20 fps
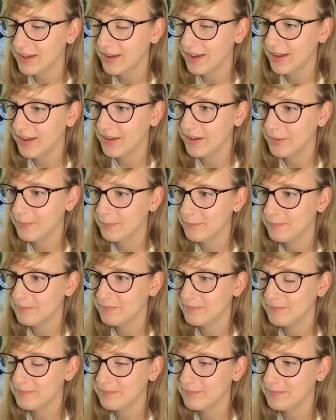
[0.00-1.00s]

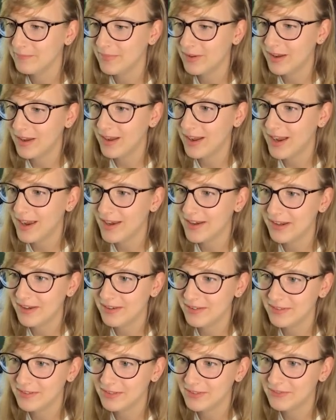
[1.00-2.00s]

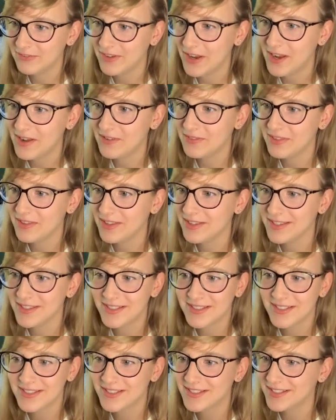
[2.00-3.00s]
I found
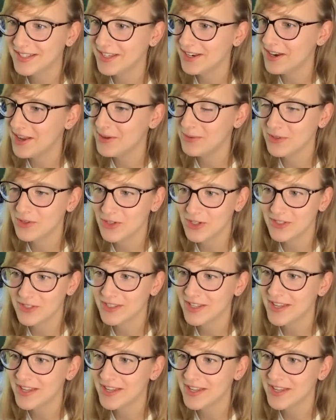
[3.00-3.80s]
this and I was just